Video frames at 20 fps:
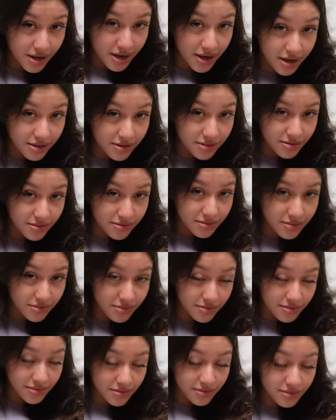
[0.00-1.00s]
guys?
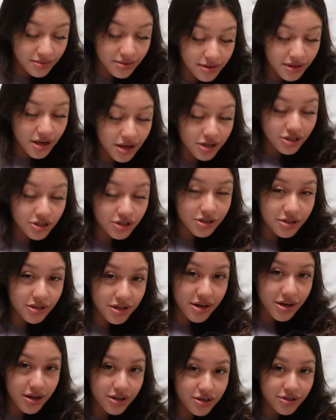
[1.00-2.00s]
I just
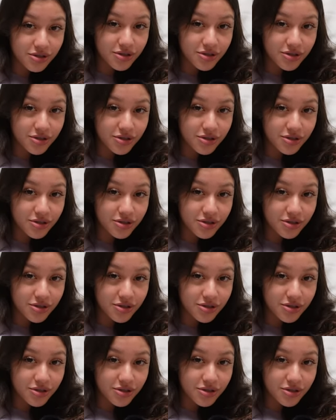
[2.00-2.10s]
got out of